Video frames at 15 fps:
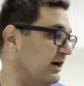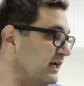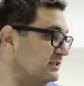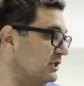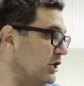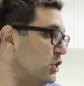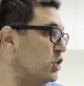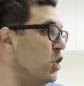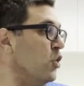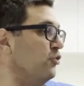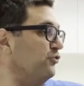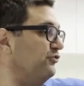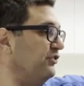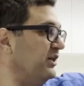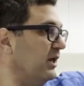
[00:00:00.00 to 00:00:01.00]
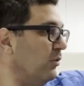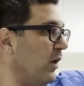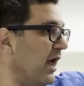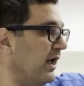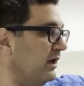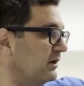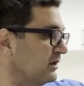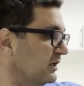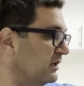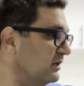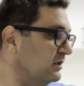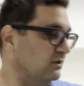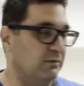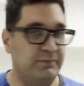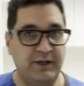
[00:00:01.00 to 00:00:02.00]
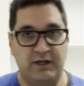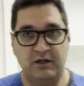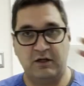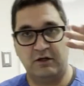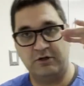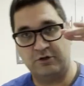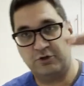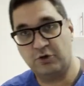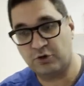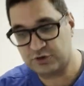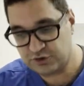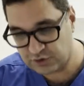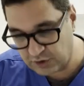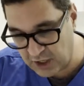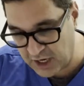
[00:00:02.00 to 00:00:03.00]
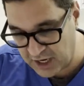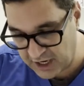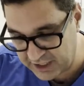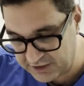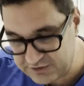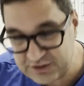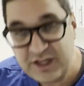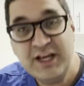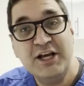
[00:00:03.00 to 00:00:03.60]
That's like two feet away, depending on your torso height.